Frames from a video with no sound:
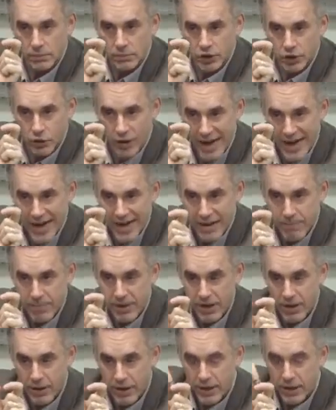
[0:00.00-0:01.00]
training
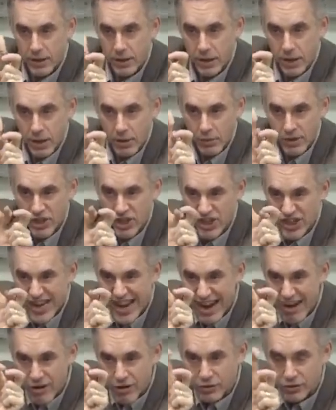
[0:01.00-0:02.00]
period, which
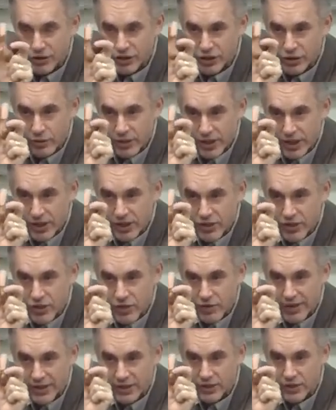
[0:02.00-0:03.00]
narrows you and
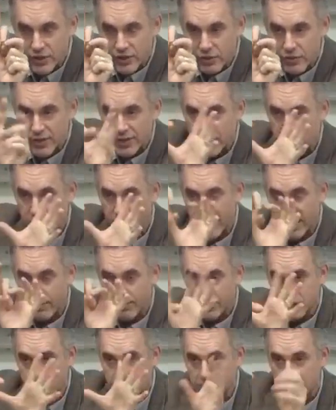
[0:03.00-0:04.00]
constricts you and
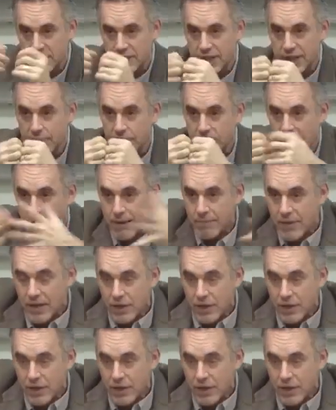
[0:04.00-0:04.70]
develops you at the same time,